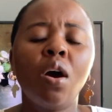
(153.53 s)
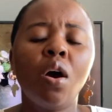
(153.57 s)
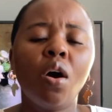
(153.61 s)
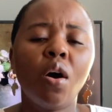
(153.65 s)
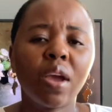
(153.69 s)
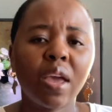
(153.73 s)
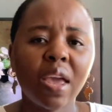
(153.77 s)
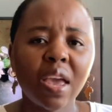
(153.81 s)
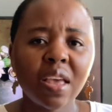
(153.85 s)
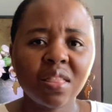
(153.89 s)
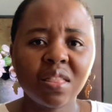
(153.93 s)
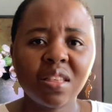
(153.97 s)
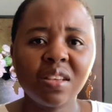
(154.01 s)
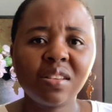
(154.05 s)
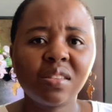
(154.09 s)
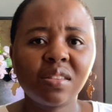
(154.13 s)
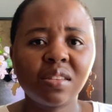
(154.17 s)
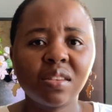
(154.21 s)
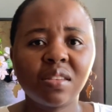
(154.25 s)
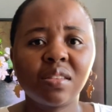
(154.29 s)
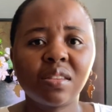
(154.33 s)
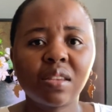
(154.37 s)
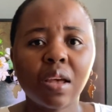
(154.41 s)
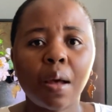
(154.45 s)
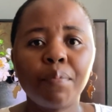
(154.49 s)
okay, this
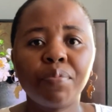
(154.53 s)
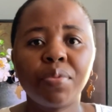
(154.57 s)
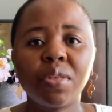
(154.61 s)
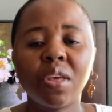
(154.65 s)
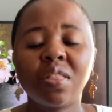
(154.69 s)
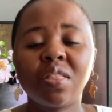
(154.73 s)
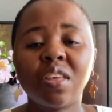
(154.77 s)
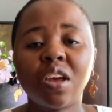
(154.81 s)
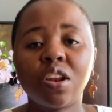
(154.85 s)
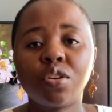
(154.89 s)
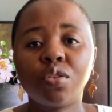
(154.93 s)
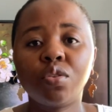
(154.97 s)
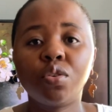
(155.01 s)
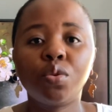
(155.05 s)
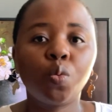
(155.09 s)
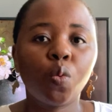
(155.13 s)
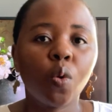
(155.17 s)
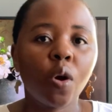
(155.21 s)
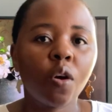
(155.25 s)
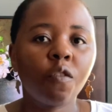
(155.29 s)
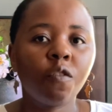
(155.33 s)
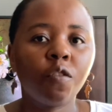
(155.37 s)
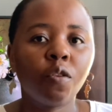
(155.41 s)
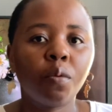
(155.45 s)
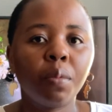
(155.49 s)
is something that could
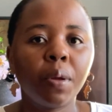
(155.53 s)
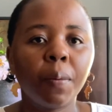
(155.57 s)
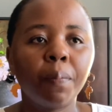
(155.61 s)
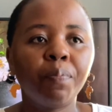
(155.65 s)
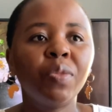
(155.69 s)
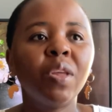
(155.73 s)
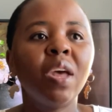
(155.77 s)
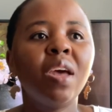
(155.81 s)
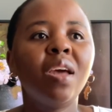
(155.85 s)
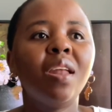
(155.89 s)
work for me.